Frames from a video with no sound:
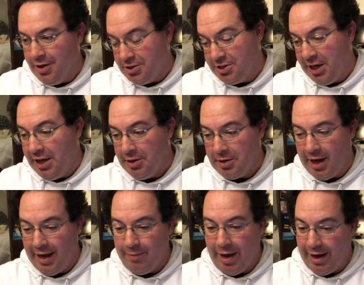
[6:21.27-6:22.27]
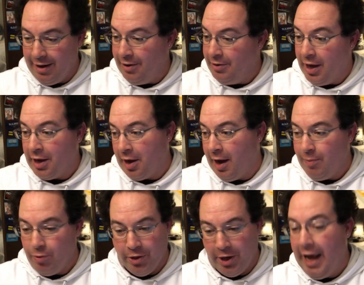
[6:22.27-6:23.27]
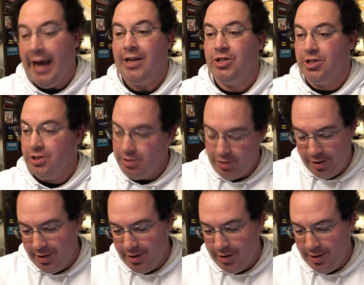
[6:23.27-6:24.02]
Assailant came out of that cop with an axe.